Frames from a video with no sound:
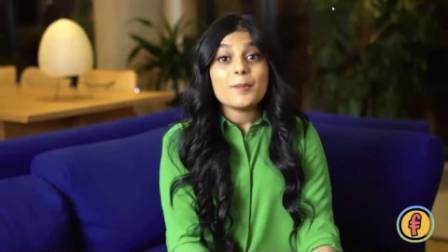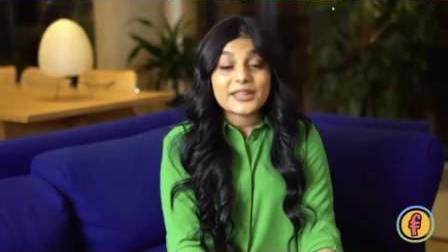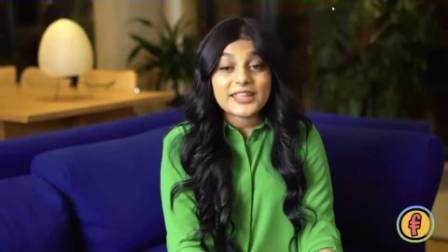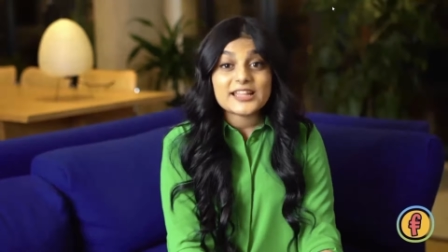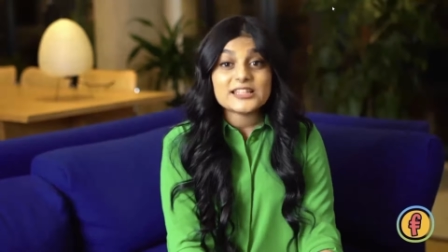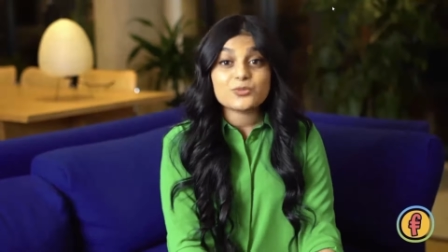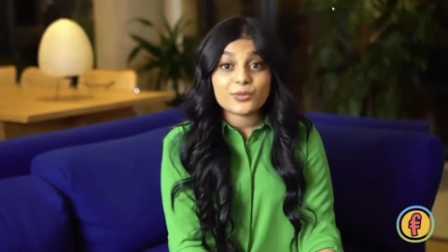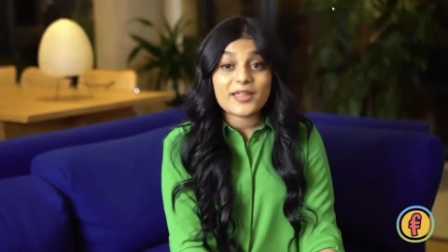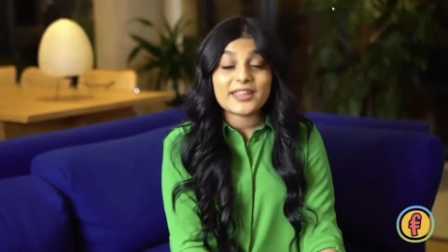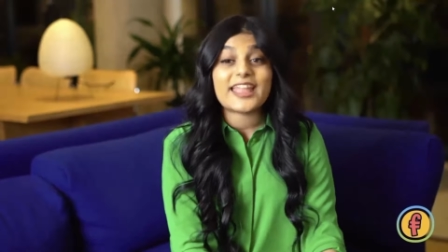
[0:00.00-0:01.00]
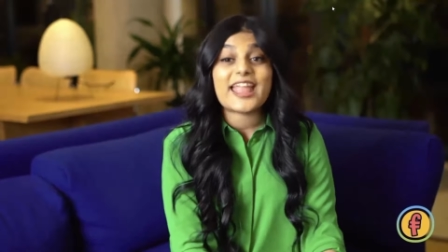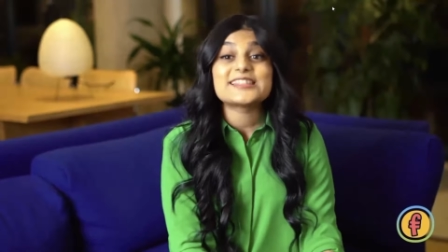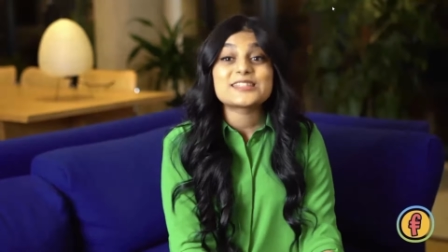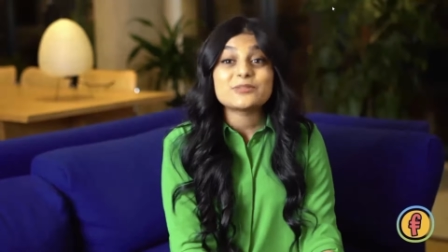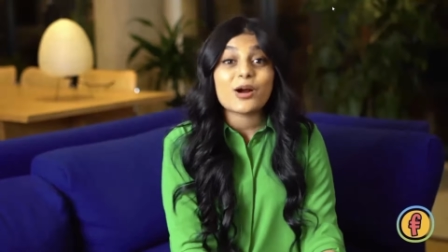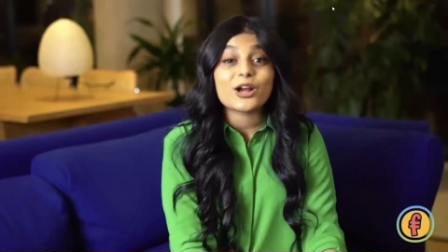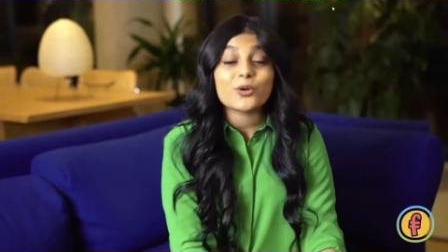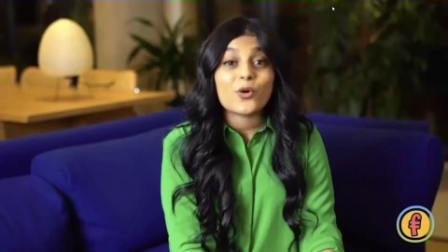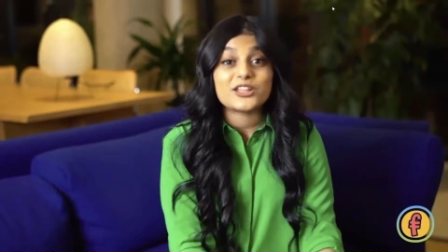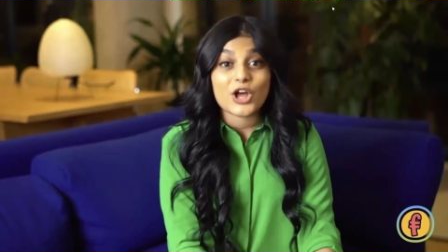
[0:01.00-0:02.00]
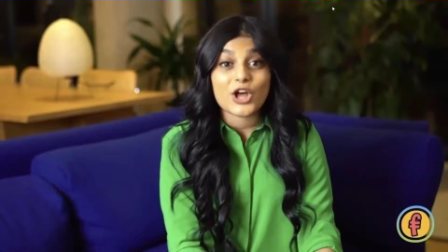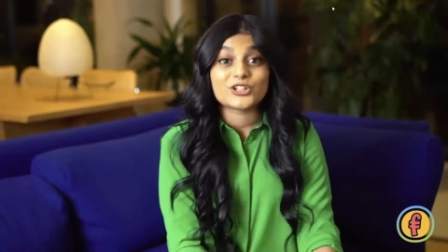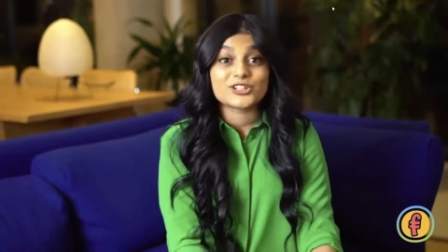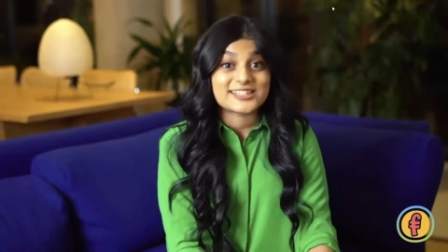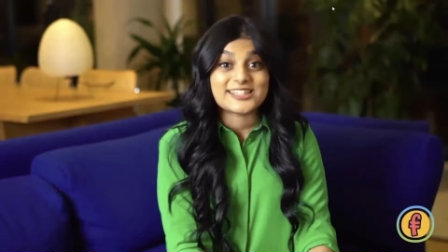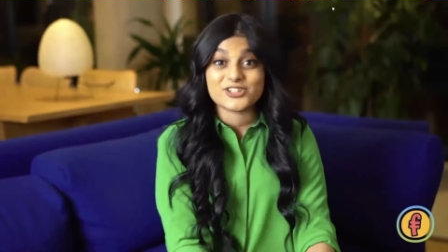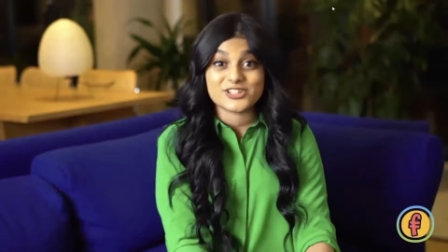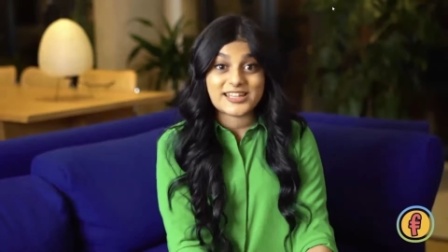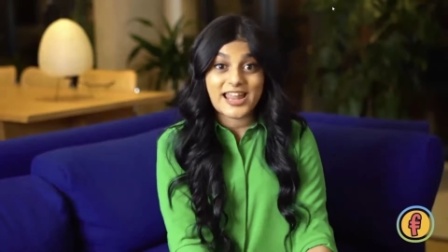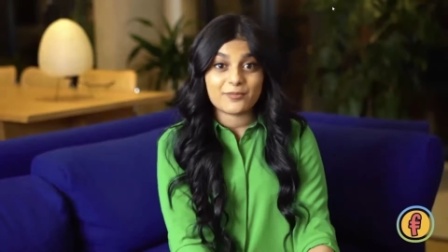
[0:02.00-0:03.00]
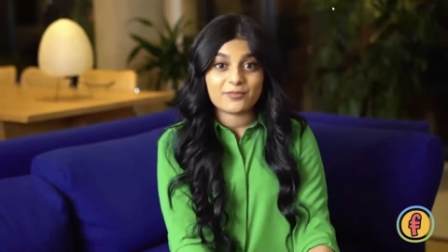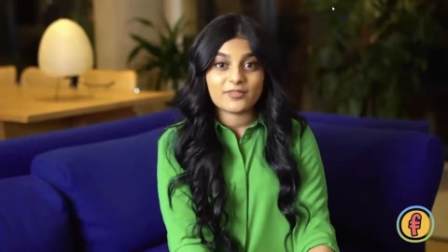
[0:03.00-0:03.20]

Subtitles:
begins with making a smart $1 decision today.